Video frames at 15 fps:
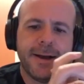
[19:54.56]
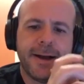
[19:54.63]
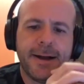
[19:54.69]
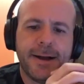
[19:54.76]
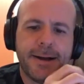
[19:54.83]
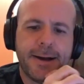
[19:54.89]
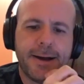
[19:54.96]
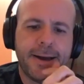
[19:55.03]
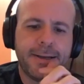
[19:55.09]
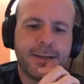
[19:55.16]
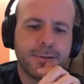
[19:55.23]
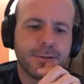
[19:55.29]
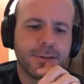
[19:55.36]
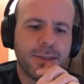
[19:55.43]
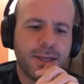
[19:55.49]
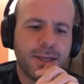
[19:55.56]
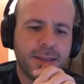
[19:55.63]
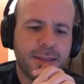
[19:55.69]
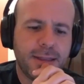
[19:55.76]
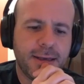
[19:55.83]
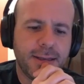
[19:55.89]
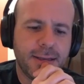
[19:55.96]
Uh, I don't think
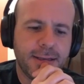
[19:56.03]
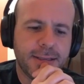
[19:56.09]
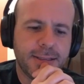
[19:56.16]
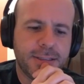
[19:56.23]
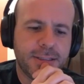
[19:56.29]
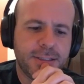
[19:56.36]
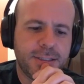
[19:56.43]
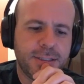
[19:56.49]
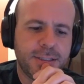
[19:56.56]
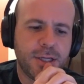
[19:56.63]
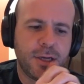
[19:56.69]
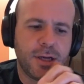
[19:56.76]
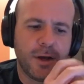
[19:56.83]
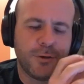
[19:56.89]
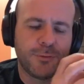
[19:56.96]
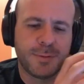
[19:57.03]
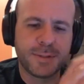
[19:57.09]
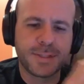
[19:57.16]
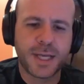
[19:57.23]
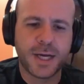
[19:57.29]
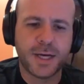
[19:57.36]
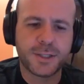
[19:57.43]
that Jenna Elfman's
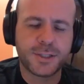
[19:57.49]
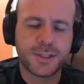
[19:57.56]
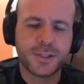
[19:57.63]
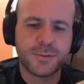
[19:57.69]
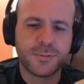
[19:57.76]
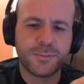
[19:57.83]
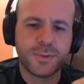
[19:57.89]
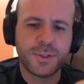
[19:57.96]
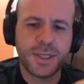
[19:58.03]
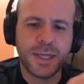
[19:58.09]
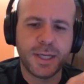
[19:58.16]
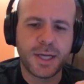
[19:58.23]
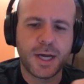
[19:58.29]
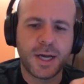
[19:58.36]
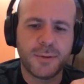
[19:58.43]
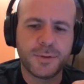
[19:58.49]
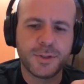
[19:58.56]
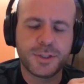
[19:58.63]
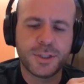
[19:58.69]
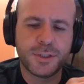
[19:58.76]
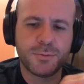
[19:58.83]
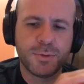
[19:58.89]
character really
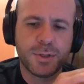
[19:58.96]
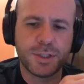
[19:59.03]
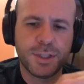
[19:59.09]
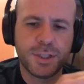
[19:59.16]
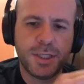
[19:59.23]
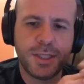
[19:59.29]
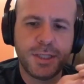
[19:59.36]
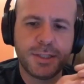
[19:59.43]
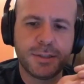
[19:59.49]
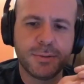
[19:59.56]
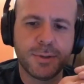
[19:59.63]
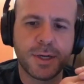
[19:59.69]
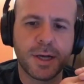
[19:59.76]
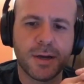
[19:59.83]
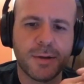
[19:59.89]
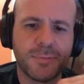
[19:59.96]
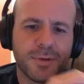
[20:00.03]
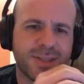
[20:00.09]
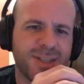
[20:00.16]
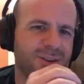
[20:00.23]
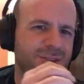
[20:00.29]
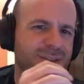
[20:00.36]
accomplishes what she needs to
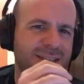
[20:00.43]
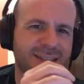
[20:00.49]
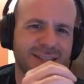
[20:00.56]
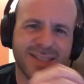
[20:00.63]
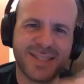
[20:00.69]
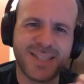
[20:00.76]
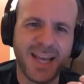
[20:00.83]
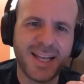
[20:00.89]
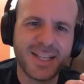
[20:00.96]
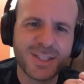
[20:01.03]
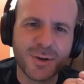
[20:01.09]
accomplish. I don't think the stakes